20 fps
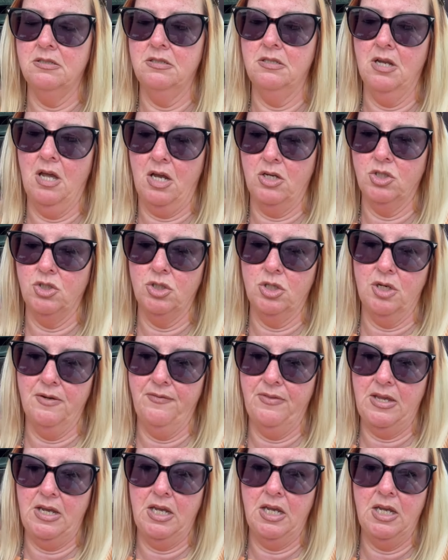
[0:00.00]
Not sure
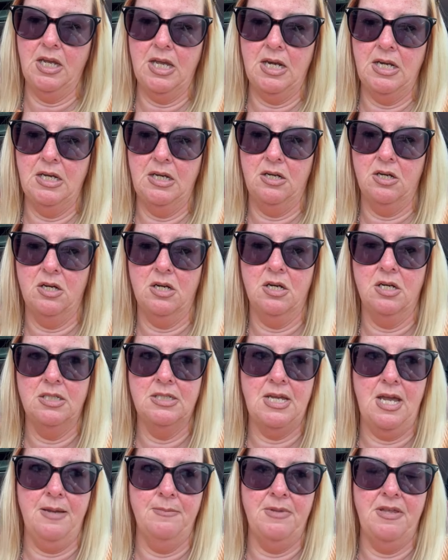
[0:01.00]
if they can get it in a
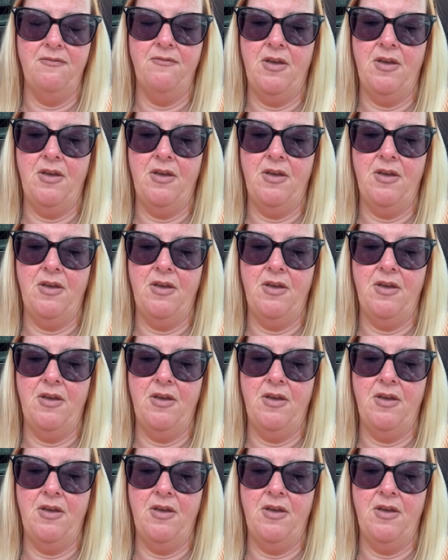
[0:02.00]
timely